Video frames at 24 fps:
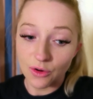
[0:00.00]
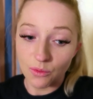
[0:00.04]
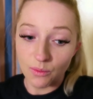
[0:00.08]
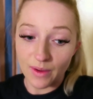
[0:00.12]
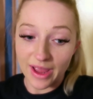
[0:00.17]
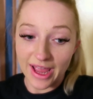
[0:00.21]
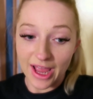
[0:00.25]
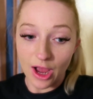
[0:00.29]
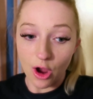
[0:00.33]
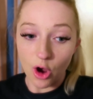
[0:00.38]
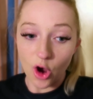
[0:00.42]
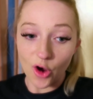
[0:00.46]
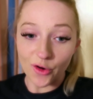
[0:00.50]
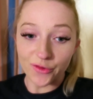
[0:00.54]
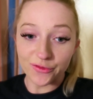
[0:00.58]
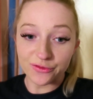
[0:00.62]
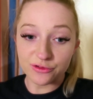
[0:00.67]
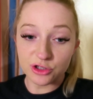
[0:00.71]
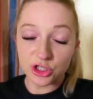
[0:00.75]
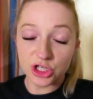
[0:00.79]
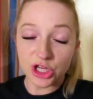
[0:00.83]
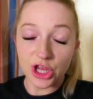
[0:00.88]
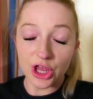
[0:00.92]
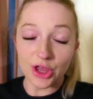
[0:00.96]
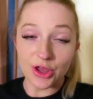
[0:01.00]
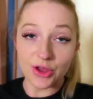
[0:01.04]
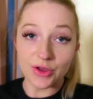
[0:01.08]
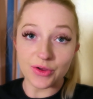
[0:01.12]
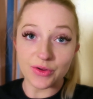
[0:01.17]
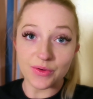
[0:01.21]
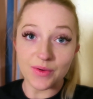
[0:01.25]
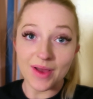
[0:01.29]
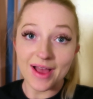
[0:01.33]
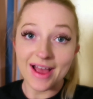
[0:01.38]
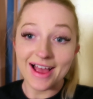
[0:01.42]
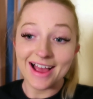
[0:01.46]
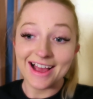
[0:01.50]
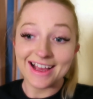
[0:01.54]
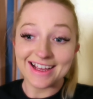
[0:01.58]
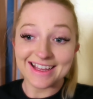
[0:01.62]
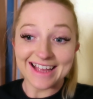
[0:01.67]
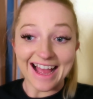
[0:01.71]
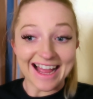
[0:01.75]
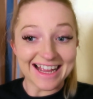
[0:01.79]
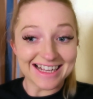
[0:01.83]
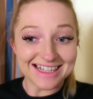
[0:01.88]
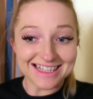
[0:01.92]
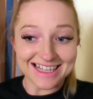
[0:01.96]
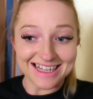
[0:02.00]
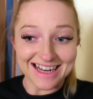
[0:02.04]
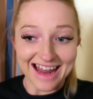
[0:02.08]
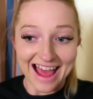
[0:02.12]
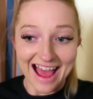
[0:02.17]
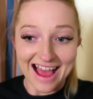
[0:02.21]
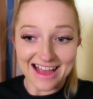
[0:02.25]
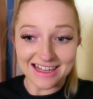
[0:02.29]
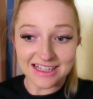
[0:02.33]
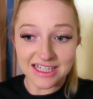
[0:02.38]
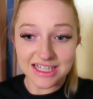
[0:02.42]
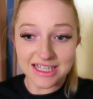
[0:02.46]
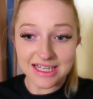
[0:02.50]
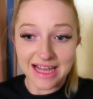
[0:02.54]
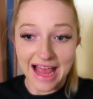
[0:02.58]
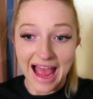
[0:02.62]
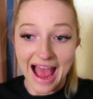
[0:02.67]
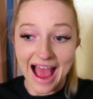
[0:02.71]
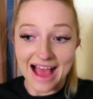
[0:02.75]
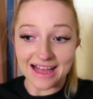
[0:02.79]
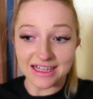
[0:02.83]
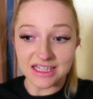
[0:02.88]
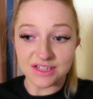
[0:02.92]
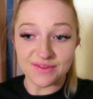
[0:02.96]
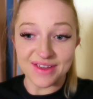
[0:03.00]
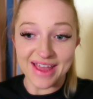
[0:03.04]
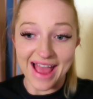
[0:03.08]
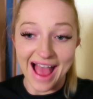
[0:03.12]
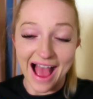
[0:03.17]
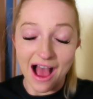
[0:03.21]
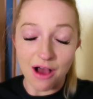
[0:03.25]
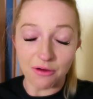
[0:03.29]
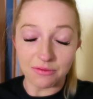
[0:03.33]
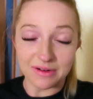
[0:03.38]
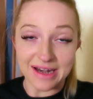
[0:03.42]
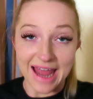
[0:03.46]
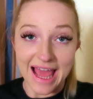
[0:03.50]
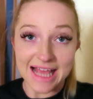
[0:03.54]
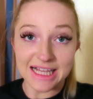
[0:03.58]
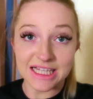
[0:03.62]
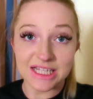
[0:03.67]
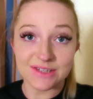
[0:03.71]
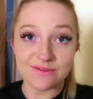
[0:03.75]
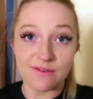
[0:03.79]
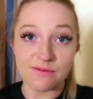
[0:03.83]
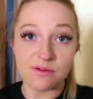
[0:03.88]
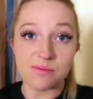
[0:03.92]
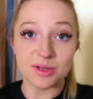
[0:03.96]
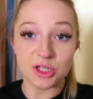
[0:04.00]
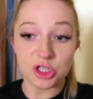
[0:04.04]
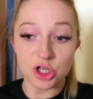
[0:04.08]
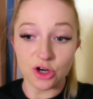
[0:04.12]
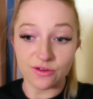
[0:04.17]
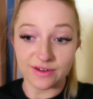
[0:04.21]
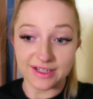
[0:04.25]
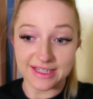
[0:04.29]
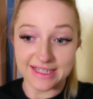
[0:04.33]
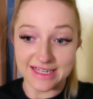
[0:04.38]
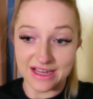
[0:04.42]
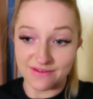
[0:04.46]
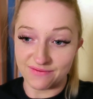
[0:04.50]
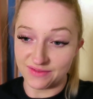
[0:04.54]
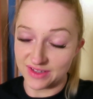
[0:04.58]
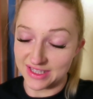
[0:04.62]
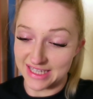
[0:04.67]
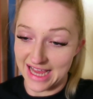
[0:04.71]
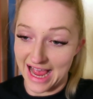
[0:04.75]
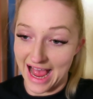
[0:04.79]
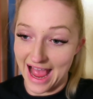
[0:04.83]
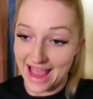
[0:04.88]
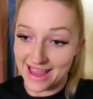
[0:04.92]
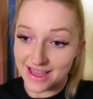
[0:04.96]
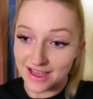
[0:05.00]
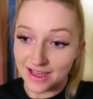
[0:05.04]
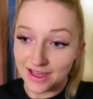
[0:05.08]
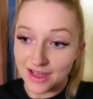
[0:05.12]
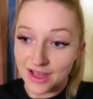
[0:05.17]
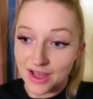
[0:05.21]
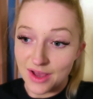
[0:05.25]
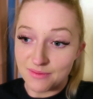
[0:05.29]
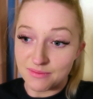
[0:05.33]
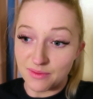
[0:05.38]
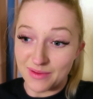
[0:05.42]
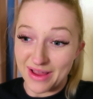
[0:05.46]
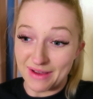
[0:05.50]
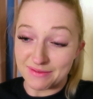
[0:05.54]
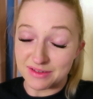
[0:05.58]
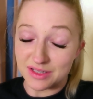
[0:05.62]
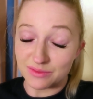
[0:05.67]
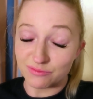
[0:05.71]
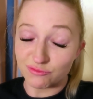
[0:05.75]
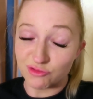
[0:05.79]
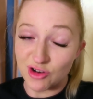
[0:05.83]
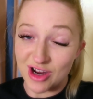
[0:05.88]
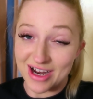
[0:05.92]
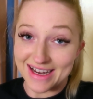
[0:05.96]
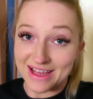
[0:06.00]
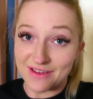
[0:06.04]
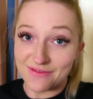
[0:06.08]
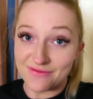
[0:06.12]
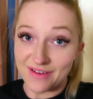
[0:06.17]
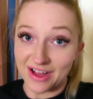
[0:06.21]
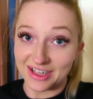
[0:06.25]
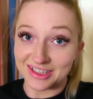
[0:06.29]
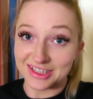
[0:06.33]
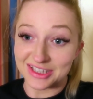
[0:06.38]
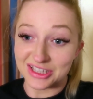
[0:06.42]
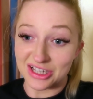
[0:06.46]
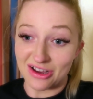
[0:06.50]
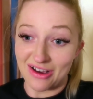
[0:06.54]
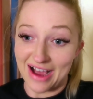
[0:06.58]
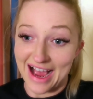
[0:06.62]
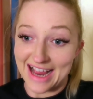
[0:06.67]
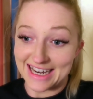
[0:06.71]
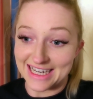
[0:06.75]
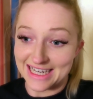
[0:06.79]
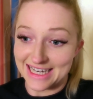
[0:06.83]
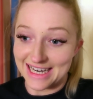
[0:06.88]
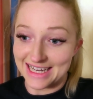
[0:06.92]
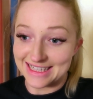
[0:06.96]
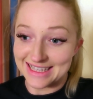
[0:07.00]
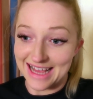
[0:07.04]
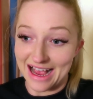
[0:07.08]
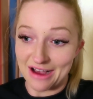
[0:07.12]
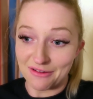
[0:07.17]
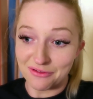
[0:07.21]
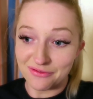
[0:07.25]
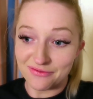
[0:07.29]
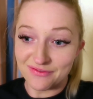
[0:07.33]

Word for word: We're off to Gatorland and the outlets for the majority of the day. But we have some really fun dining. It's our